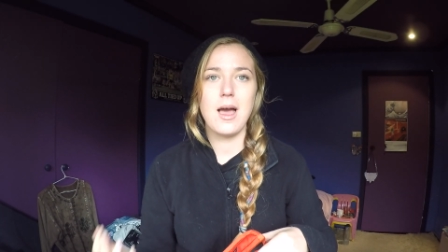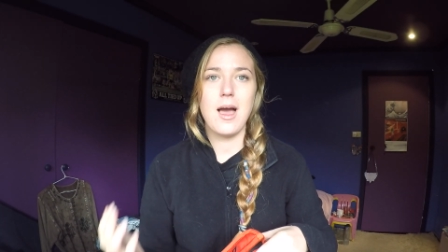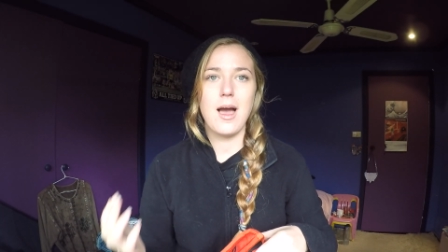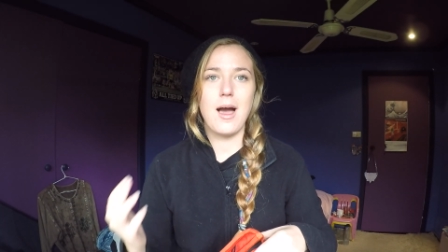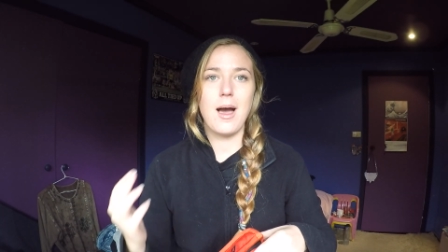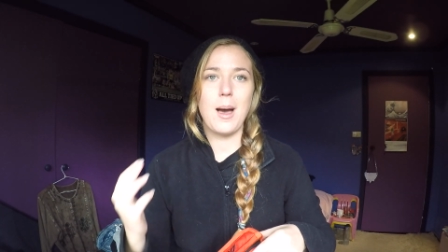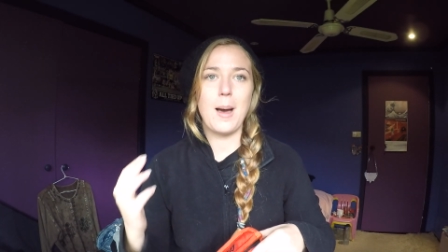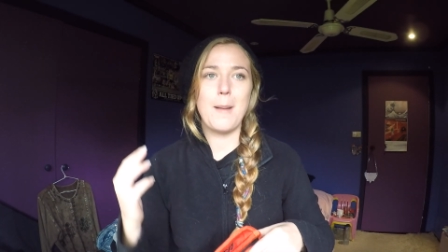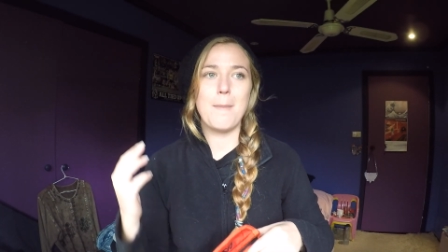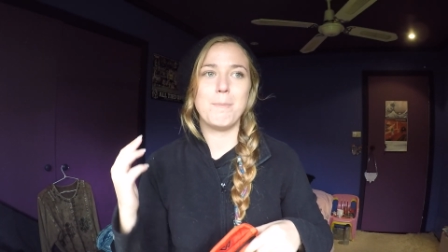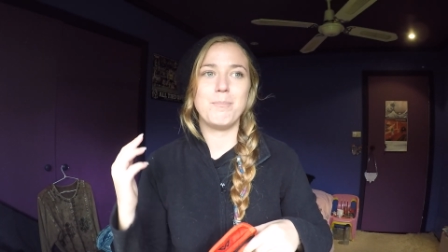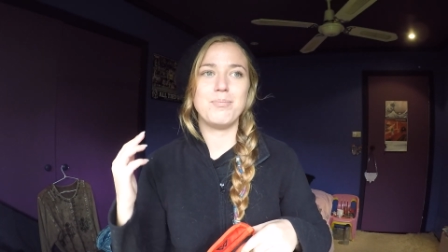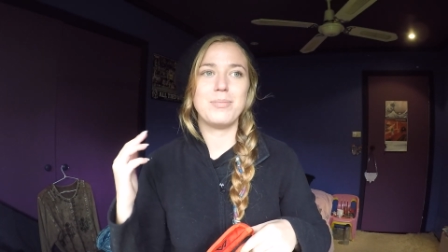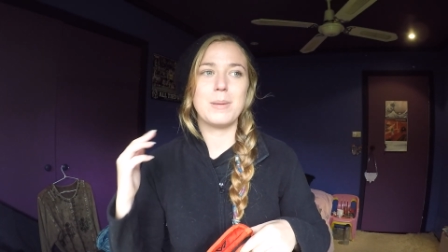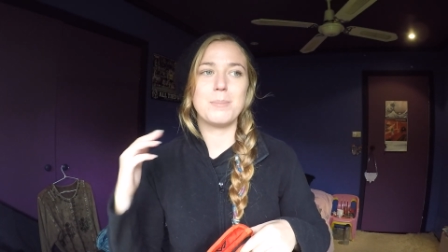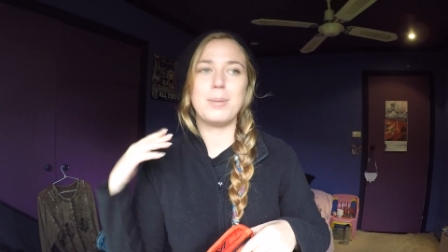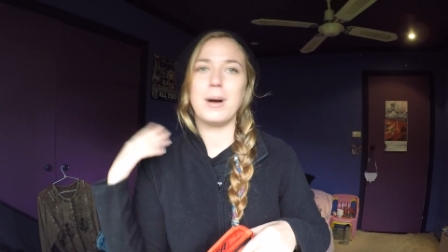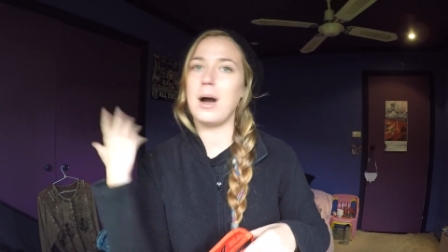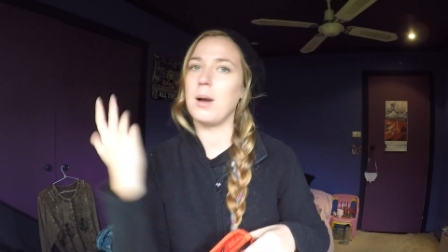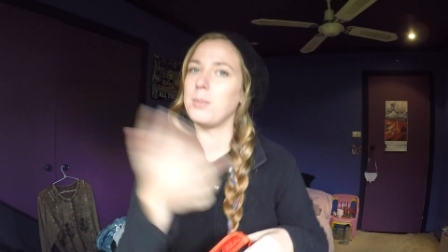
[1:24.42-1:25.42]
um,
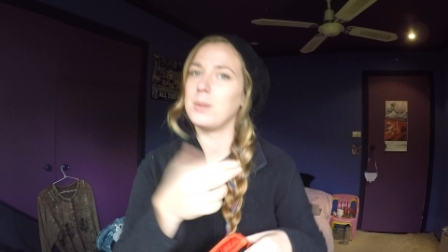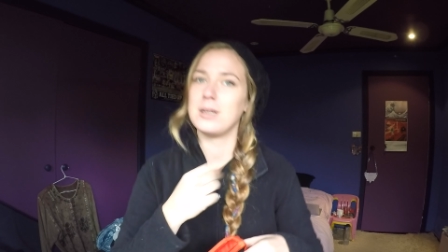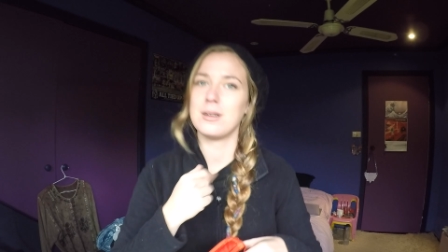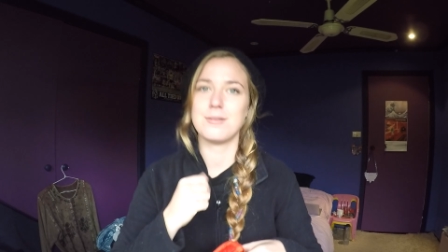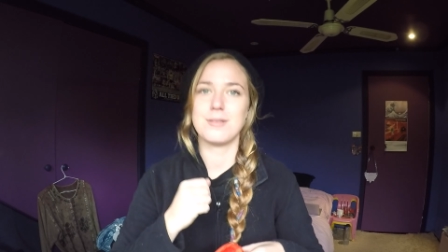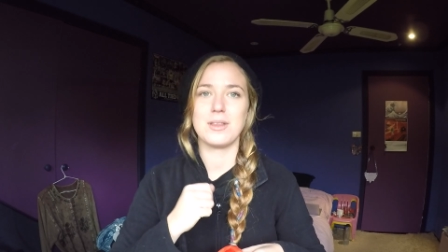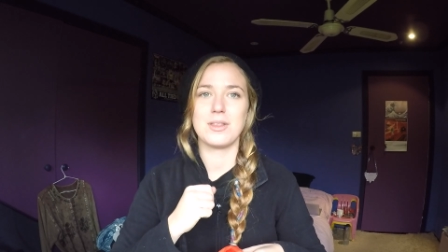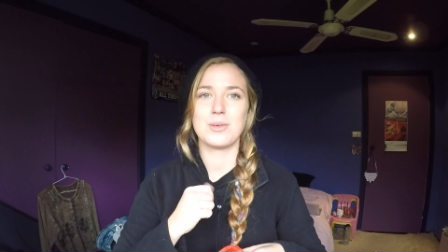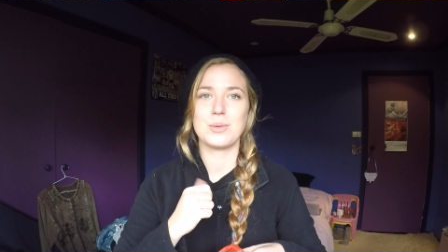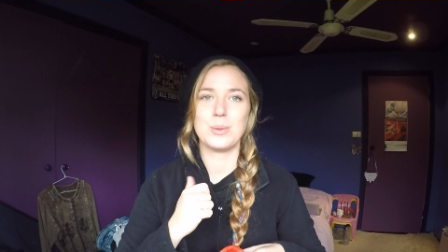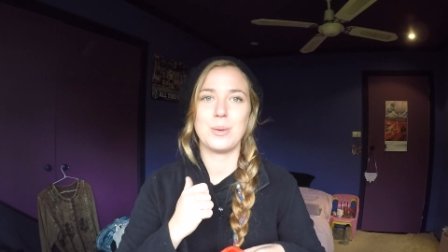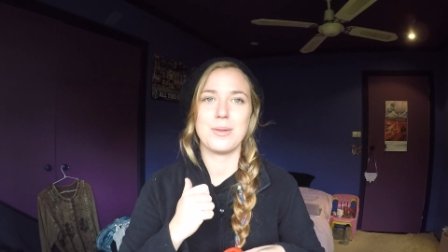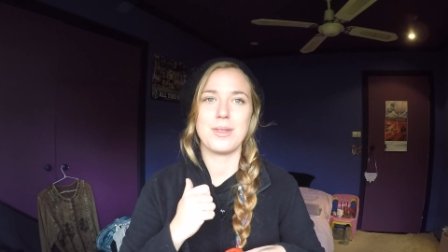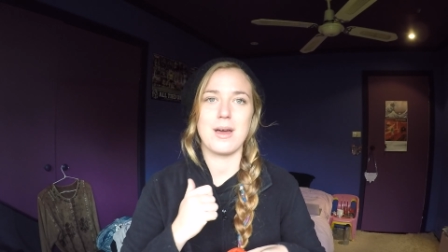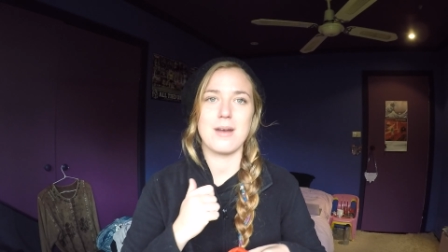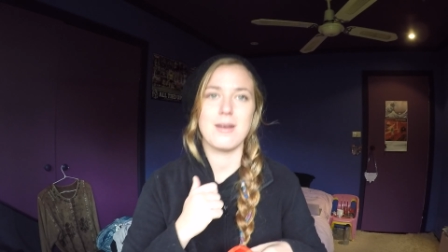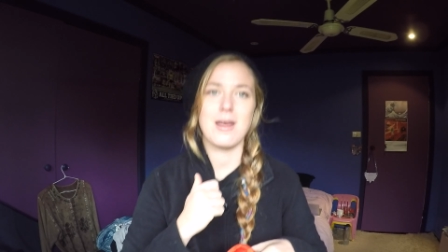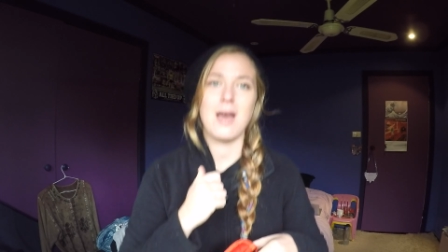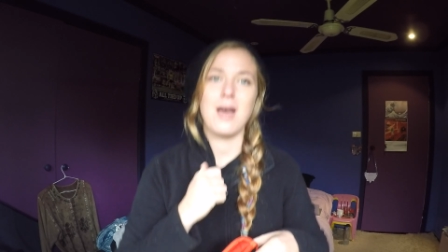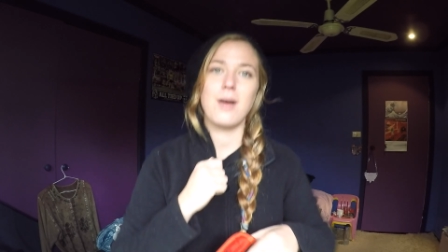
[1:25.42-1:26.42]
but I'm gonna run through all
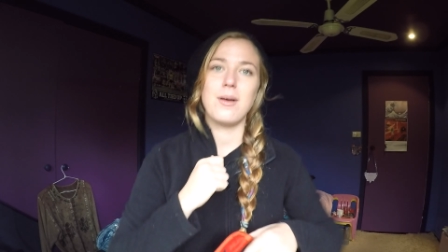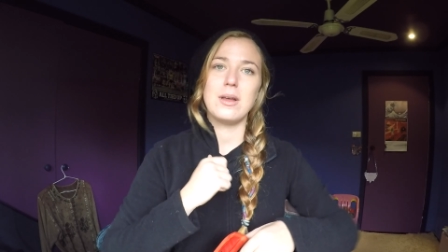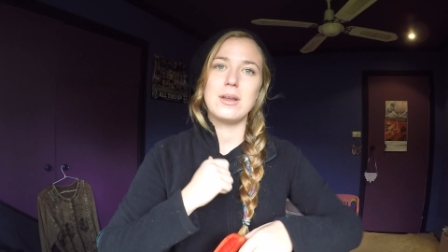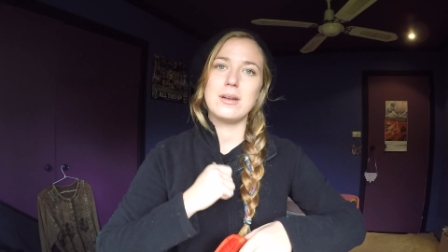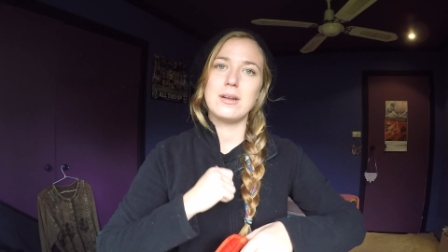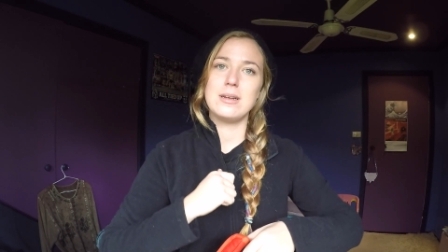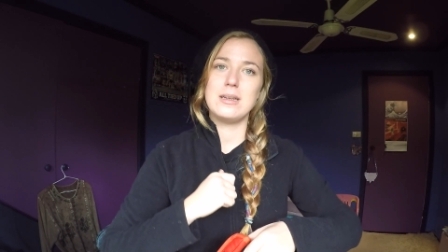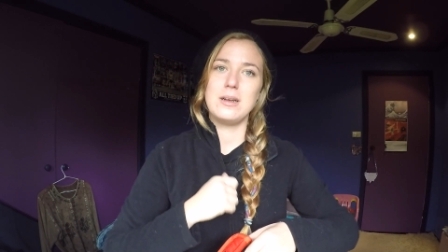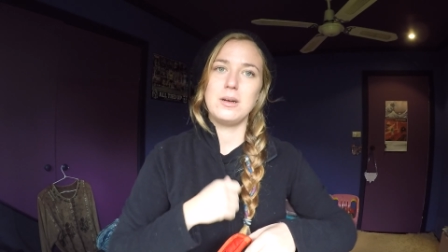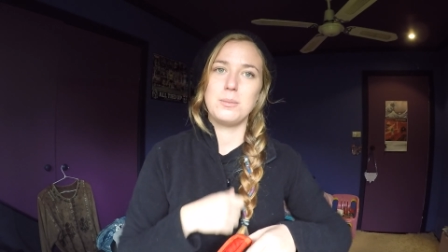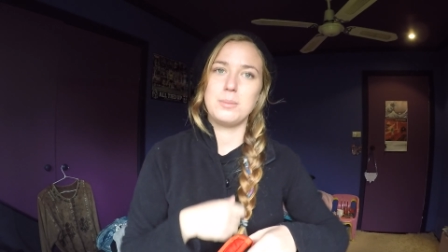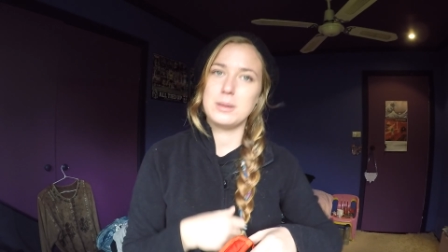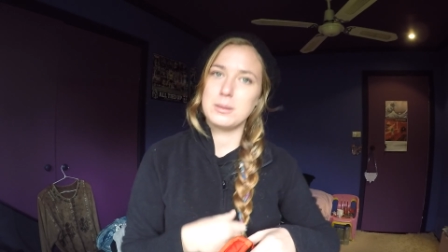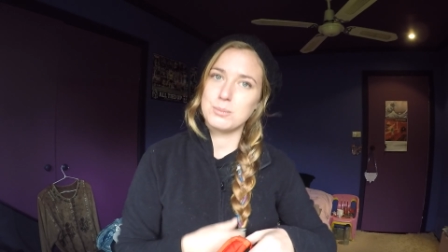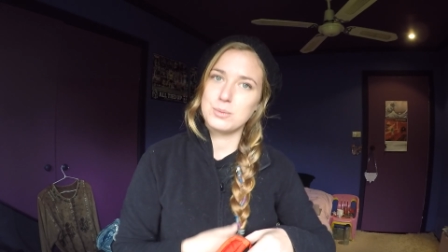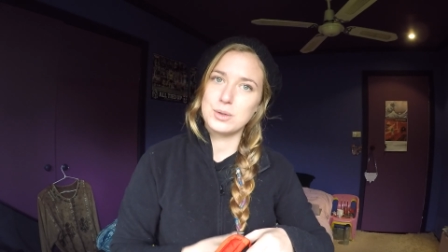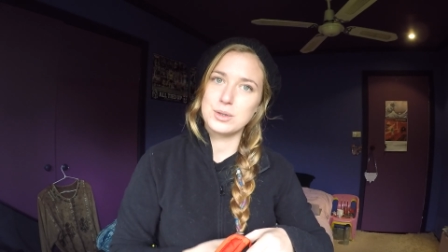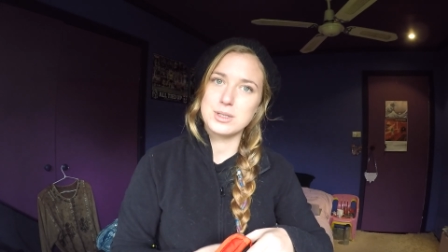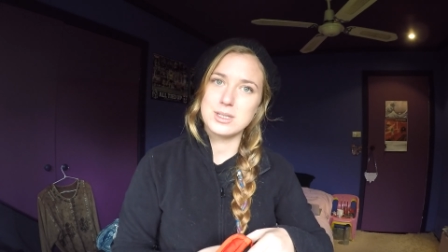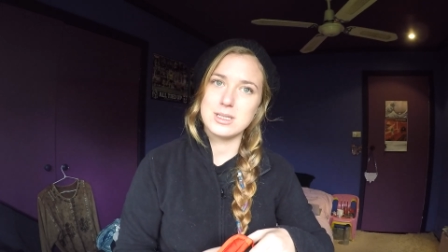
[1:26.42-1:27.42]
that now in a little bit
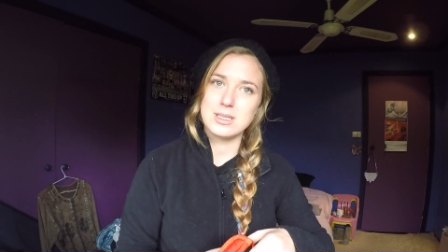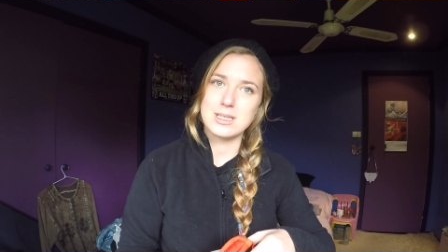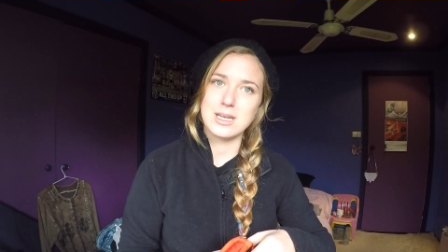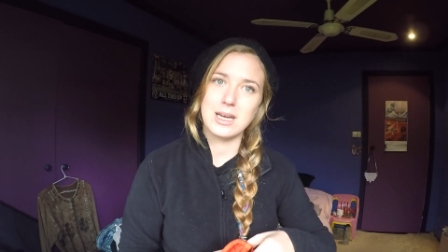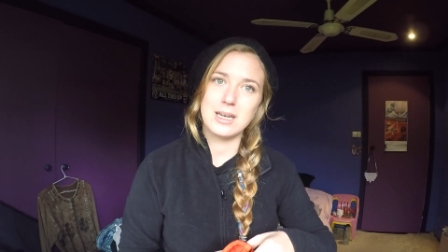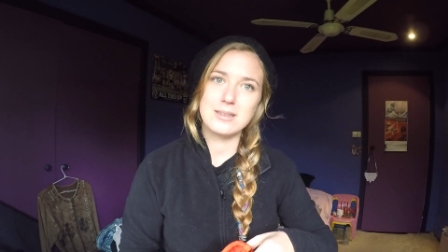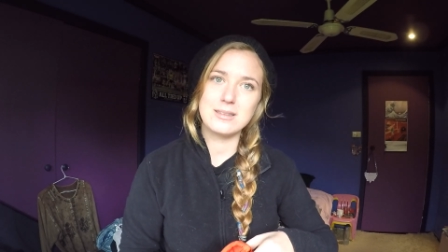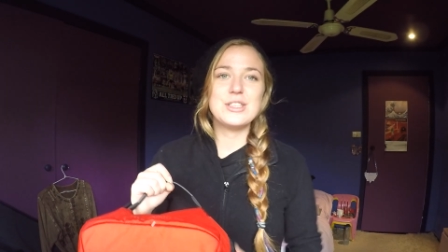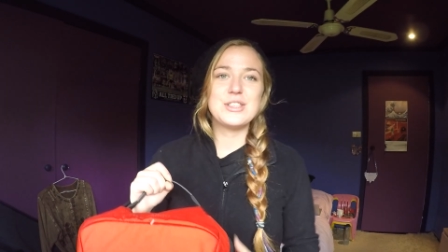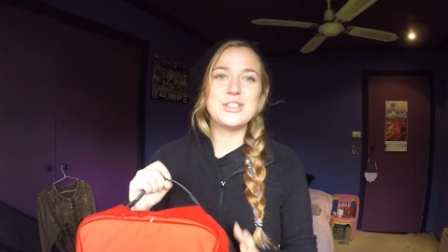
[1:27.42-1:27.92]
more detail.